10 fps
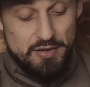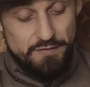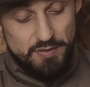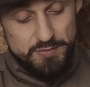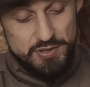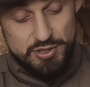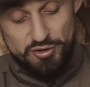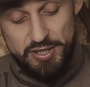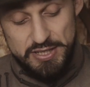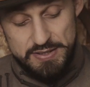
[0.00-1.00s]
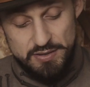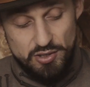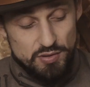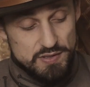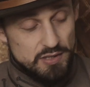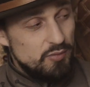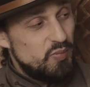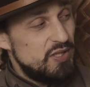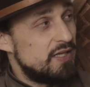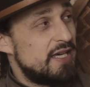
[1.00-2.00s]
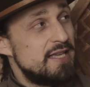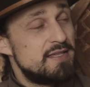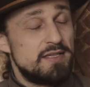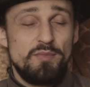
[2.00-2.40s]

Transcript: from the strings goes a little bit against